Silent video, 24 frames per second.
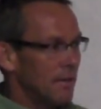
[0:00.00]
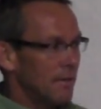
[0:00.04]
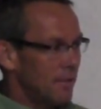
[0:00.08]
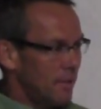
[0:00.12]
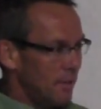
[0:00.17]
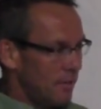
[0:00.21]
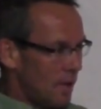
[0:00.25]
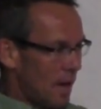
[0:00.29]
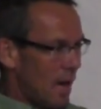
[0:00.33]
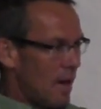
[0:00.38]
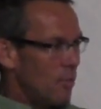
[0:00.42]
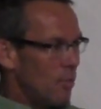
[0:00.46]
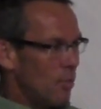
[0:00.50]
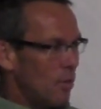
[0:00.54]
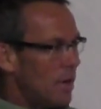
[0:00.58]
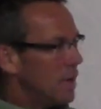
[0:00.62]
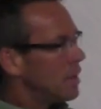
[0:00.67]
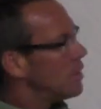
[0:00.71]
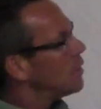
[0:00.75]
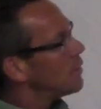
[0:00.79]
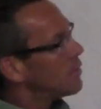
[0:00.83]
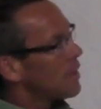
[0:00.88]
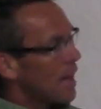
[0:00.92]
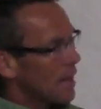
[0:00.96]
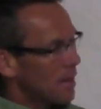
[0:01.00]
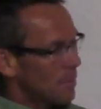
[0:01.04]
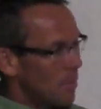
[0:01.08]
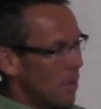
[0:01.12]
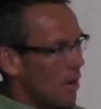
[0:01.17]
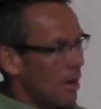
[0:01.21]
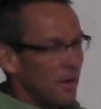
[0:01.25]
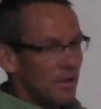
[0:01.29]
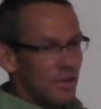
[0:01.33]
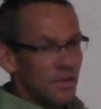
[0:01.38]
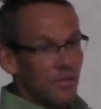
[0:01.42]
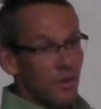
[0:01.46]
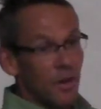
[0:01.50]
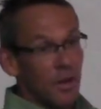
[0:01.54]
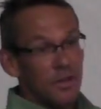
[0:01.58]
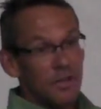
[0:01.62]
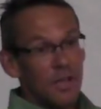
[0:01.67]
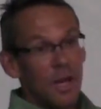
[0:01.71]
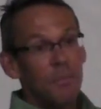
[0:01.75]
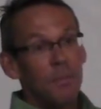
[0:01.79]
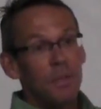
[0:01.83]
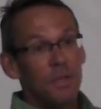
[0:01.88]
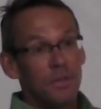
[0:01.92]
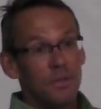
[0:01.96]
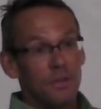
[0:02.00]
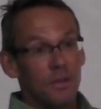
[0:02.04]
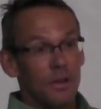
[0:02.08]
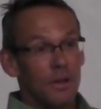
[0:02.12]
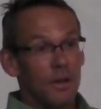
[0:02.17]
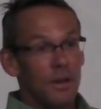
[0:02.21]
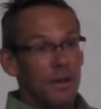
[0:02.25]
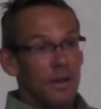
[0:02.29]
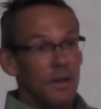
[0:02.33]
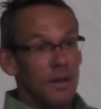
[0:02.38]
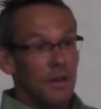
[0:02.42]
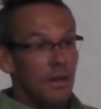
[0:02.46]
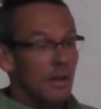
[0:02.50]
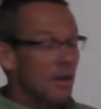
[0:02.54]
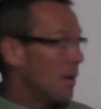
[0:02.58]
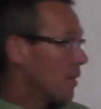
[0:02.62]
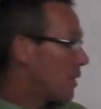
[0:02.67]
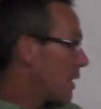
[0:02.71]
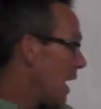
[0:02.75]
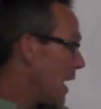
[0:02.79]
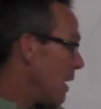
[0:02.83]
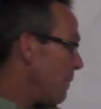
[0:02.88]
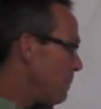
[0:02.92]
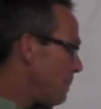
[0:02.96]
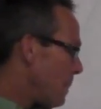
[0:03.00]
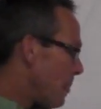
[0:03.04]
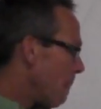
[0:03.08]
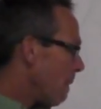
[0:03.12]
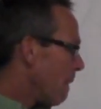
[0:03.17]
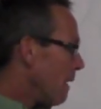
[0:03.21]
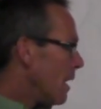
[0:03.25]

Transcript: If you've got one, you've got them all, as far as I'm concerned, okay?